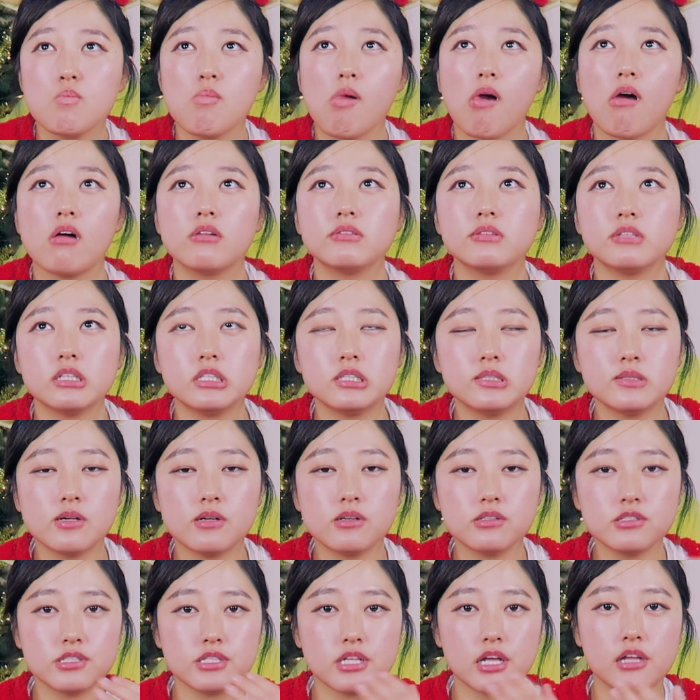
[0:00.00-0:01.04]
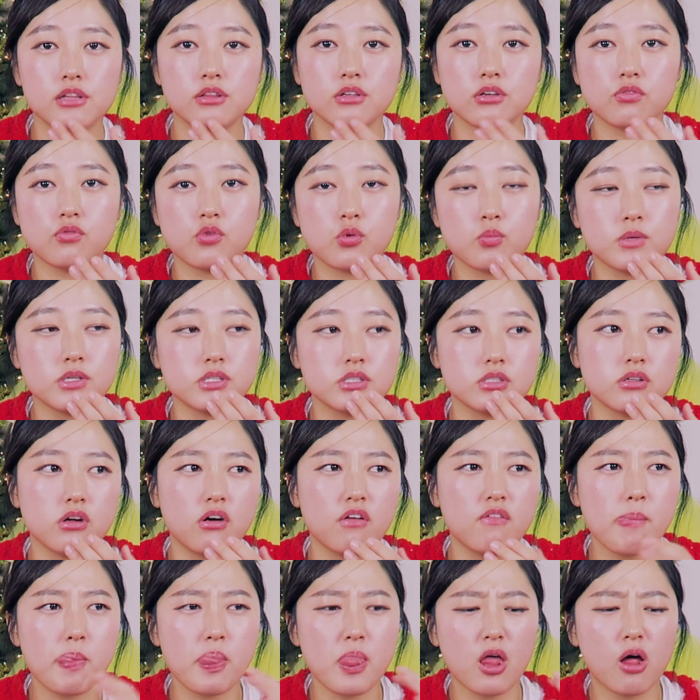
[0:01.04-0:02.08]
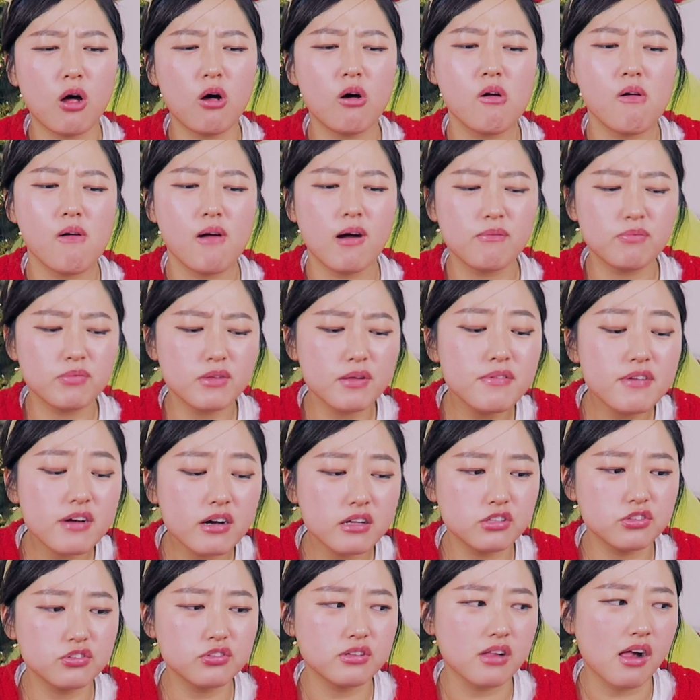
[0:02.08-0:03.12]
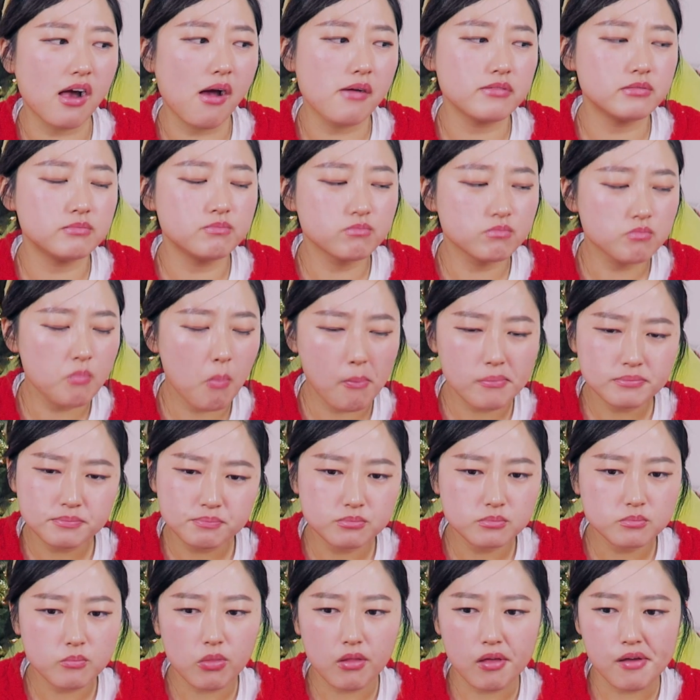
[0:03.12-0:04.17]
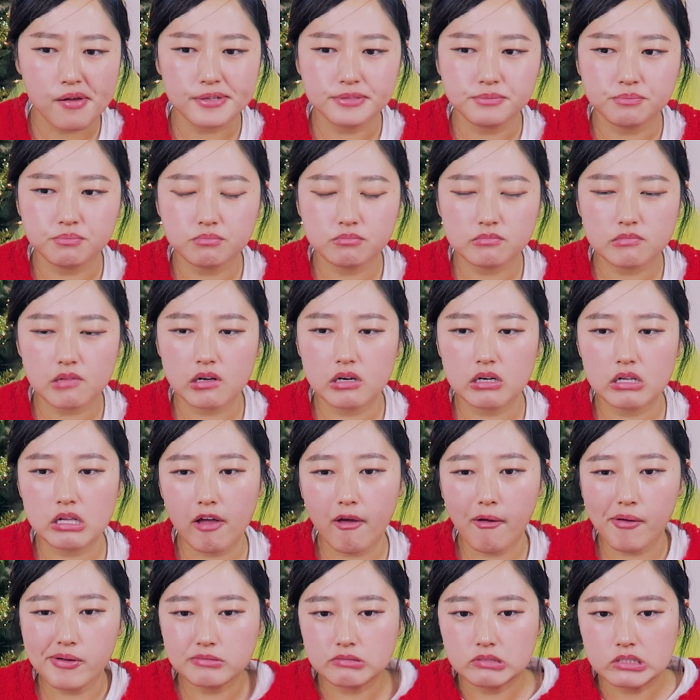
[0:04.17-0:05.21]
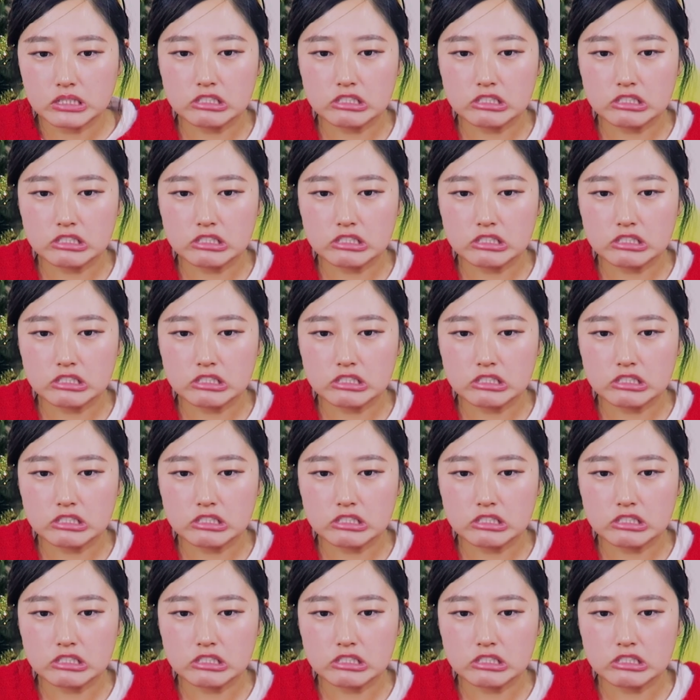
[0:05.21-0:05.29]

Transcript: Because I set a standard for myself. I'm never gonna do that. Like